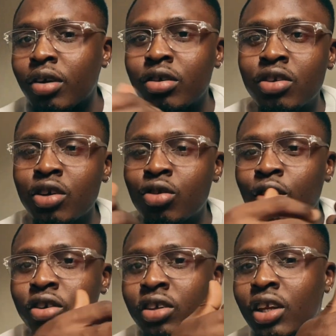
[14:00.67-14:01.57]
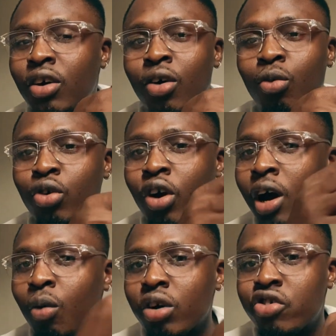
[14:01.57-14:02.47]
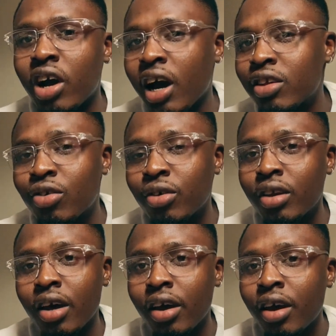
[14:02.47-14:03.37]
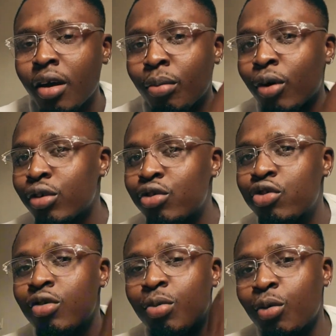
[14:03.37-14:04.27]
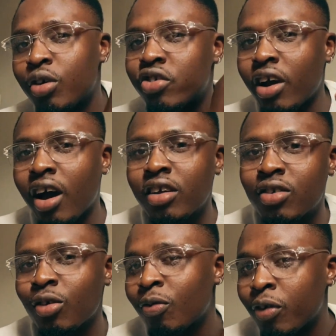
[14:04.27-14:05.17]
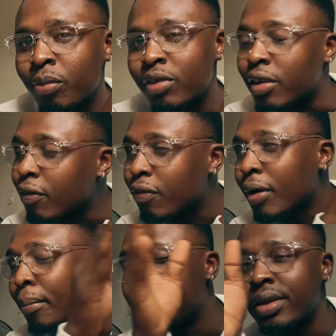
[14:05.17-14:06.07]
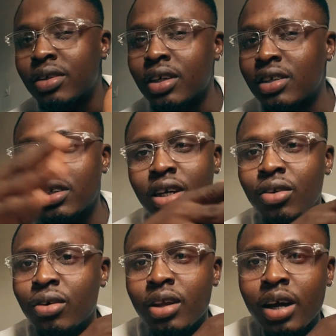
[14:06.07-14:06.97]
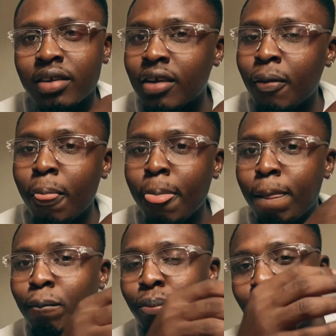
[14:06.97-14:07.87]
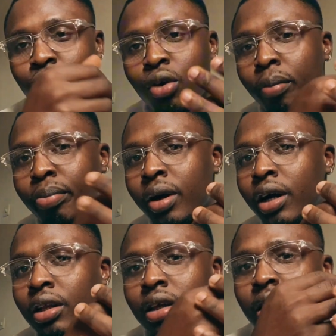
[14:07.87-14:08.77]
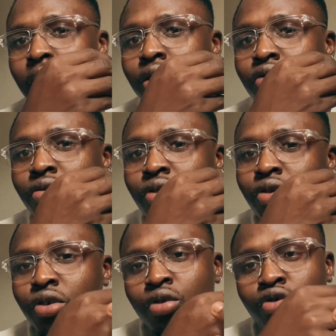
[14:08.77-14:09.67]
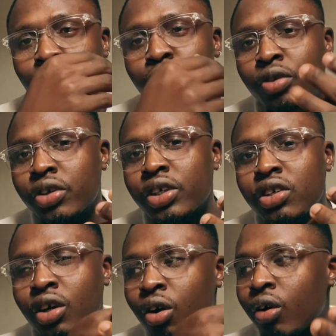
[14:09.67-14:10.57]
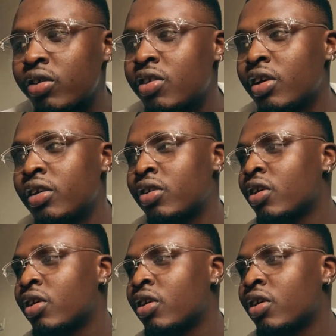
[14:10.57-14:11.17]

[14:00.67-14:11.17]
TikTok, you can't watch ads on there, but on YouTube you watch ads from different businesses and all that. Build your brand, through creating content.